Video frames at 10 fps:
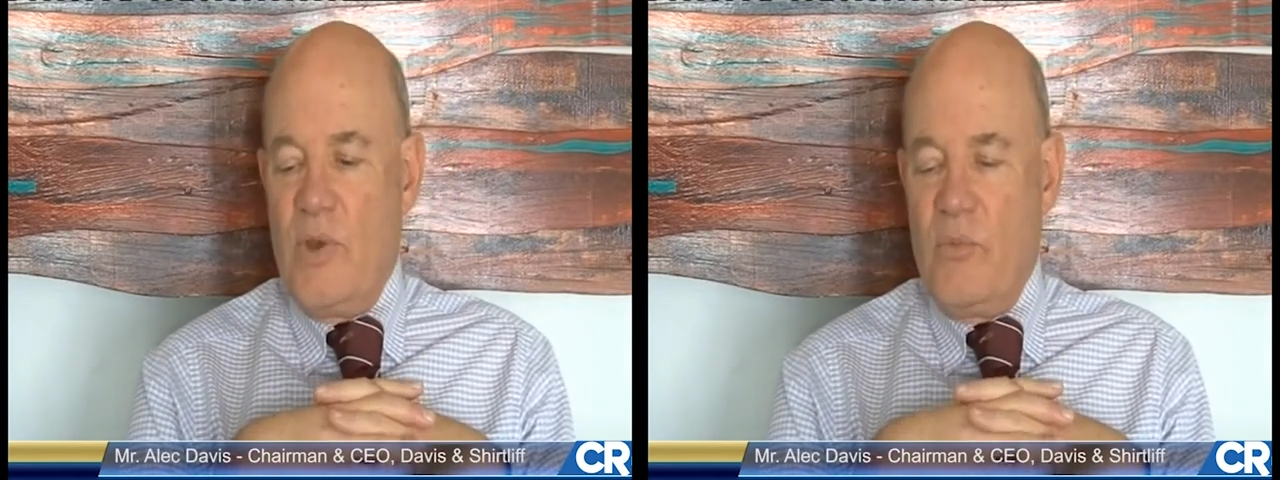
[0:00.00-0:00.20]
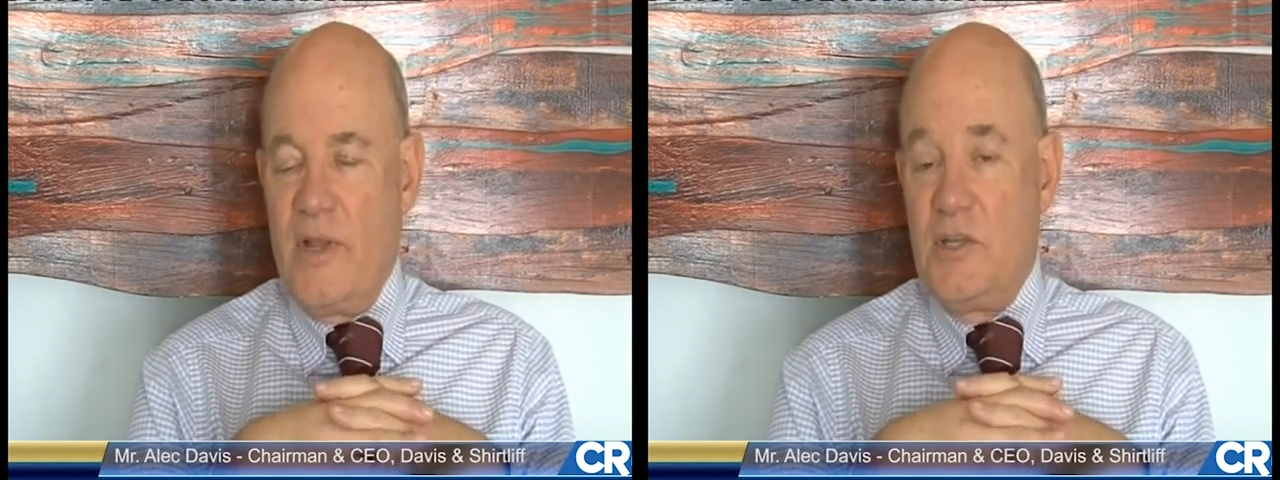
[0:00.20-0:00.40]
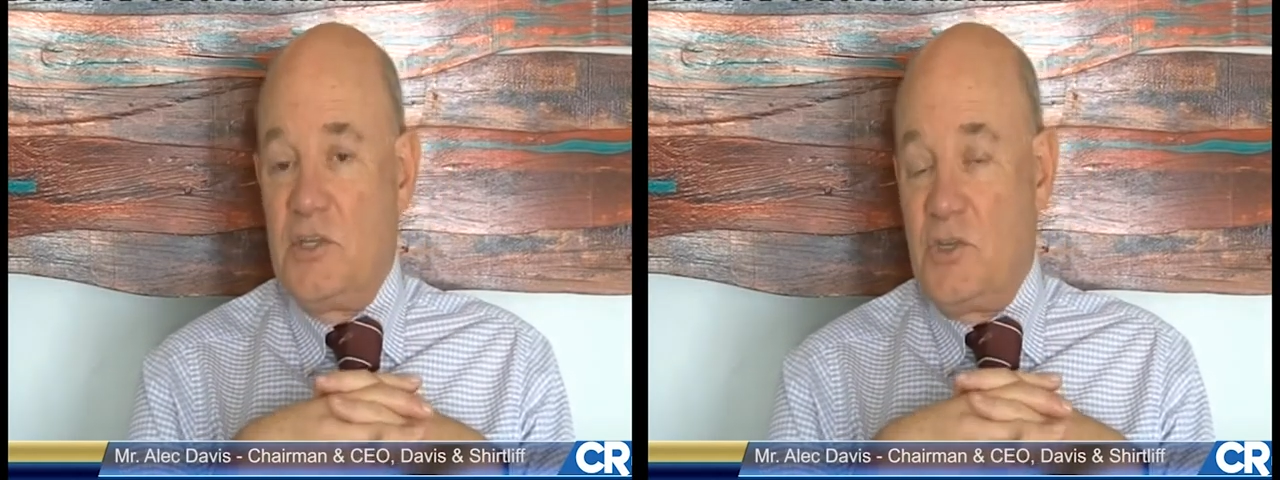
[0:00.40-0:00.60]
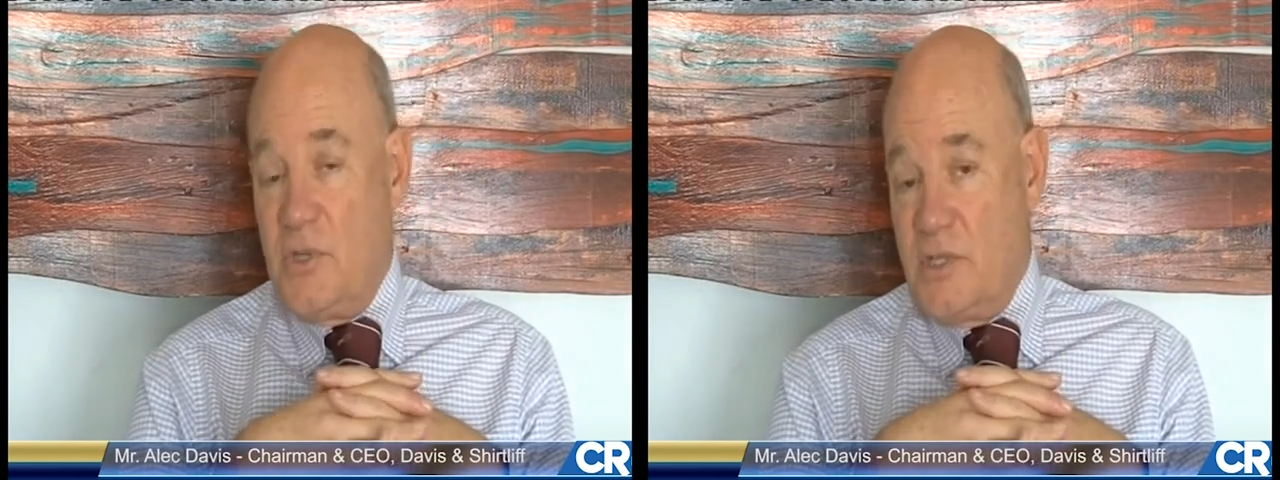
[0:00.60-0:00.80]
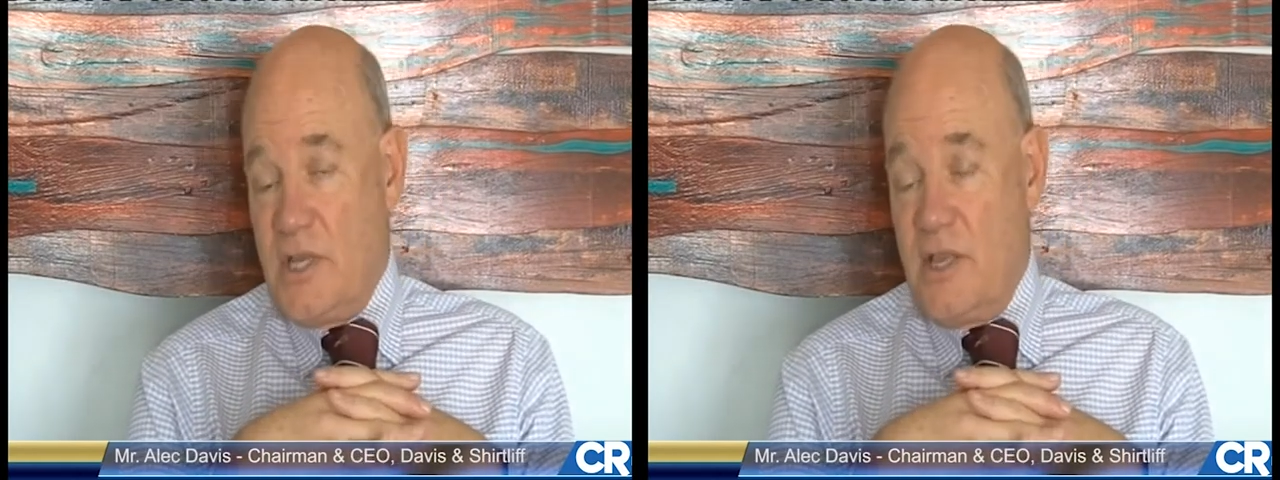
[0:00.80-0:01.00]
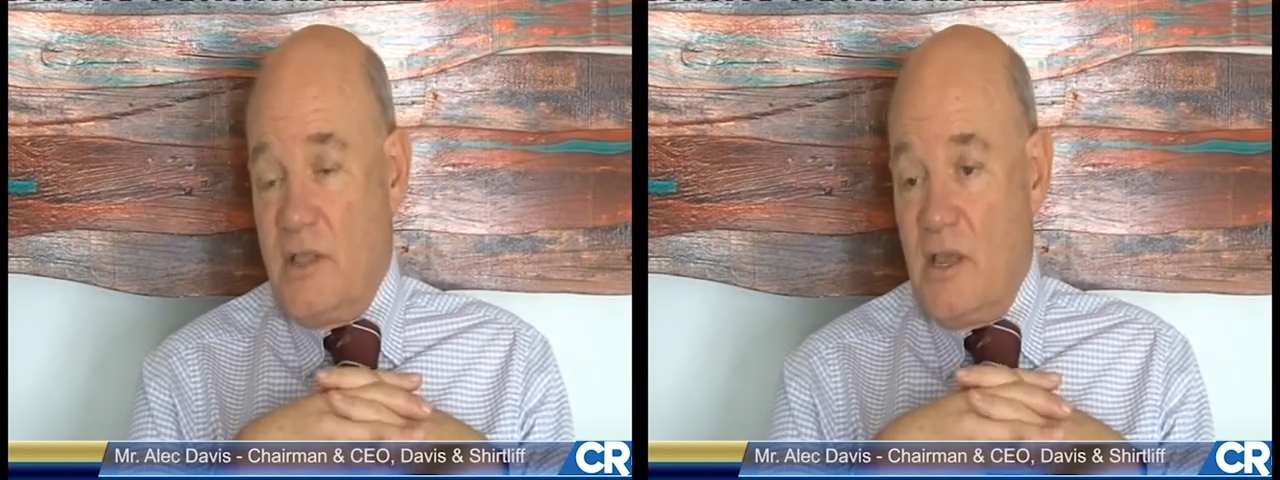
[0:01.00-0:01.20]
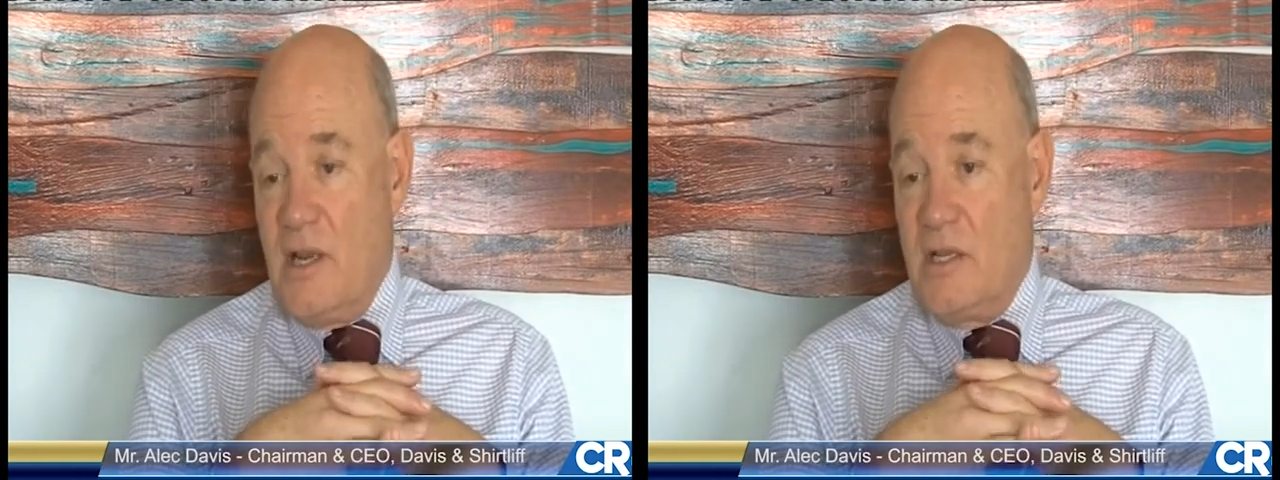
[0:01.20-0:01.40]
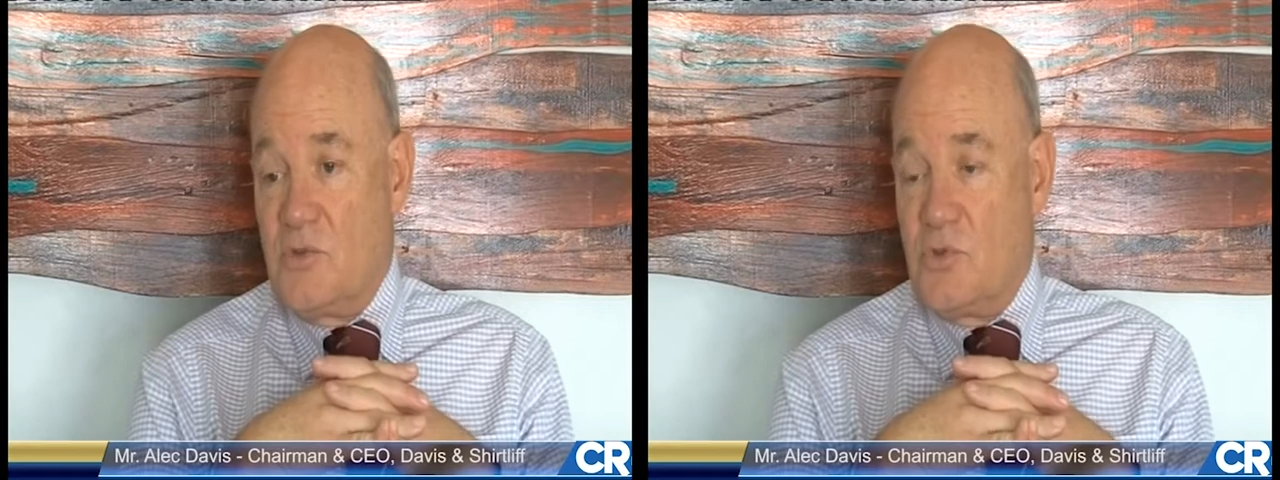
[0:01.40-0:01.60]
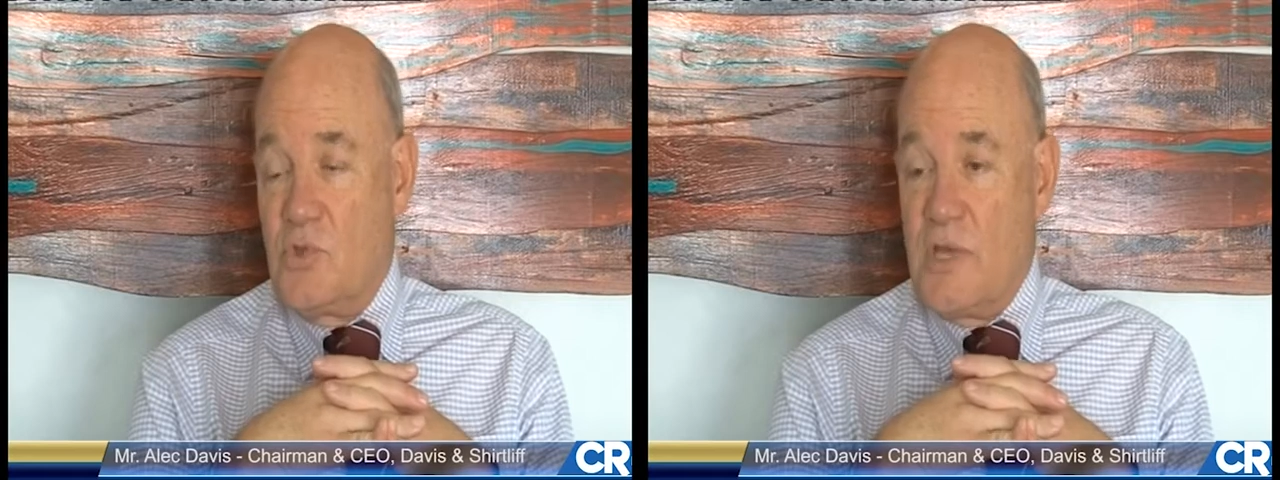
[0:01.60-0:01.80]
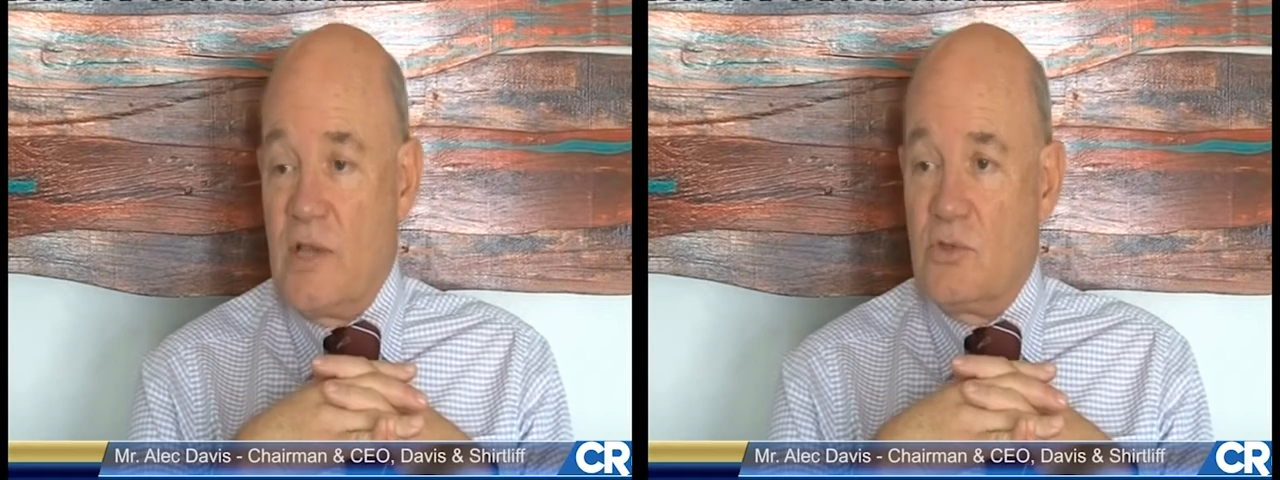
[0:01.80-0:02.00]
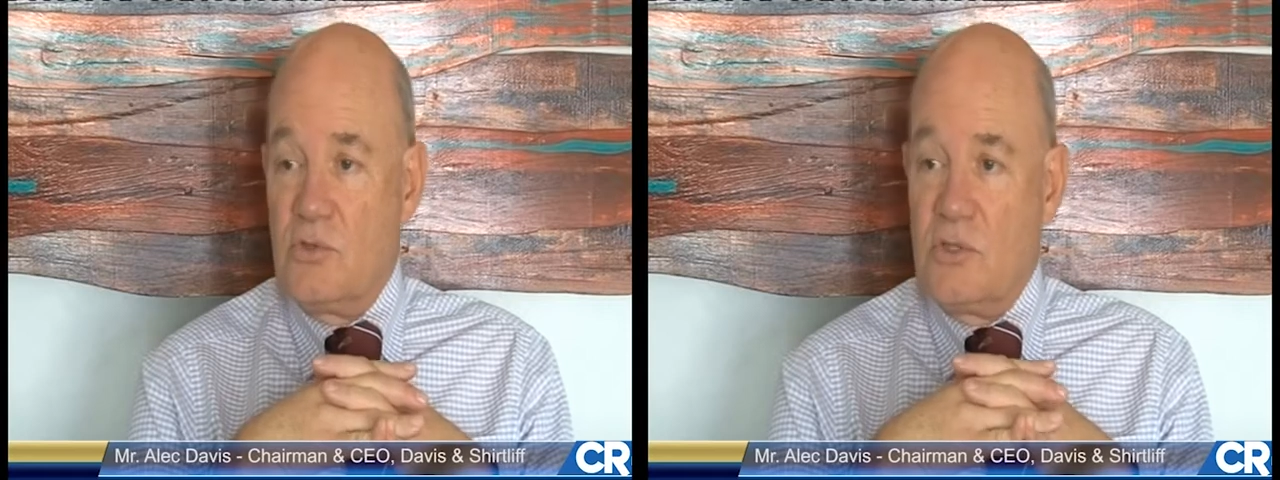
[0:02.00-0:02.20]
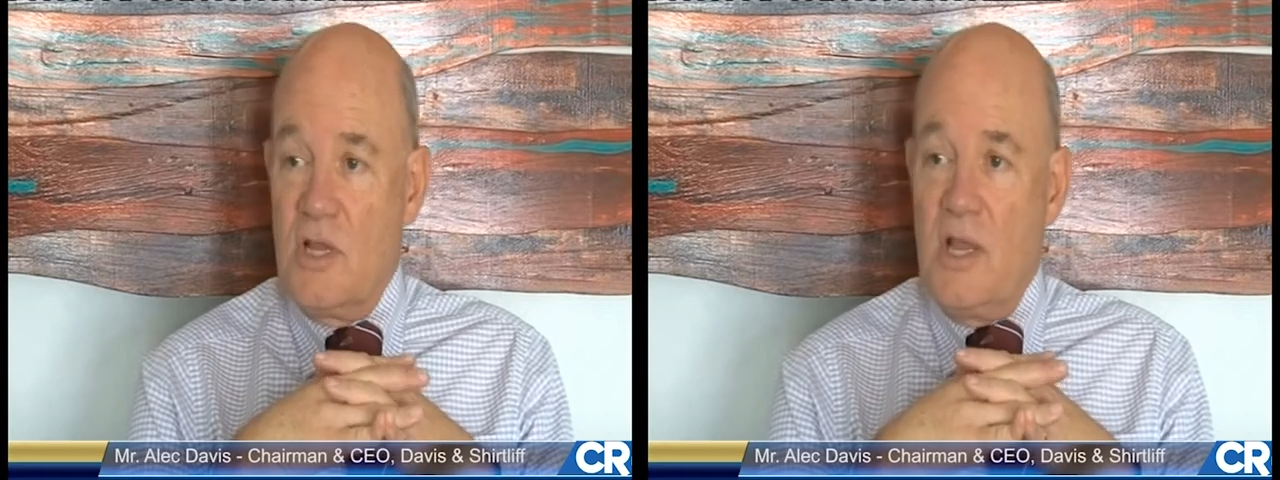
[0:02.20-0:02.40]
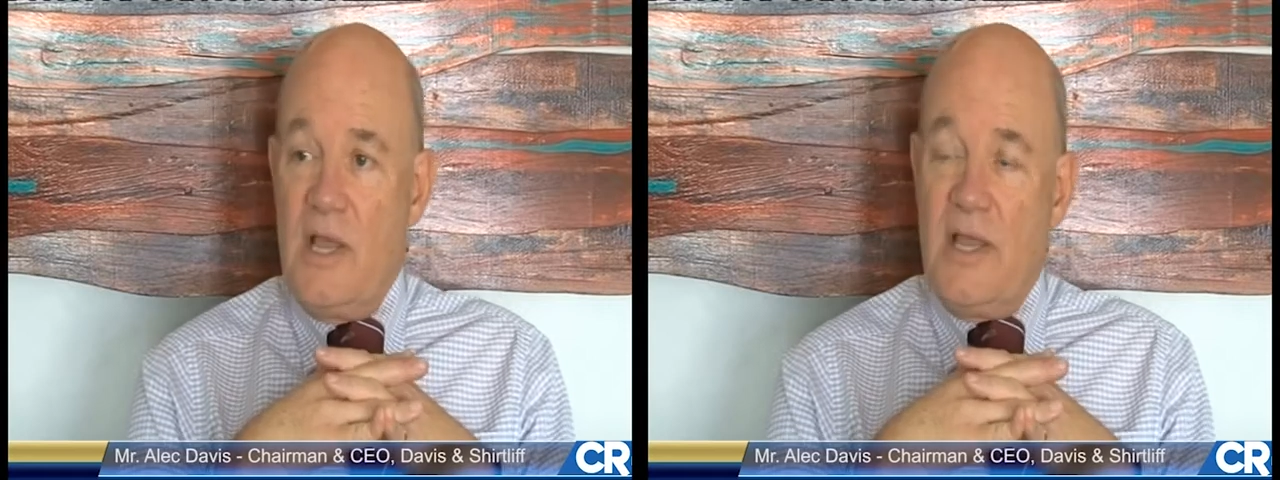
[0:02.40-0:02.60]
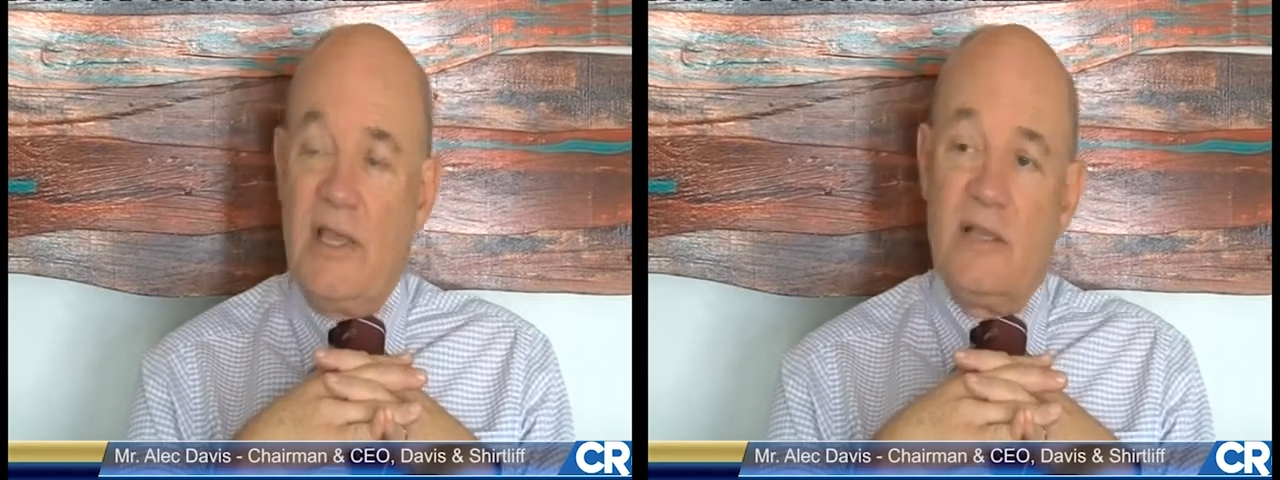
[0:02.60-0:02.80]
went into, as I say, in the early 2000s,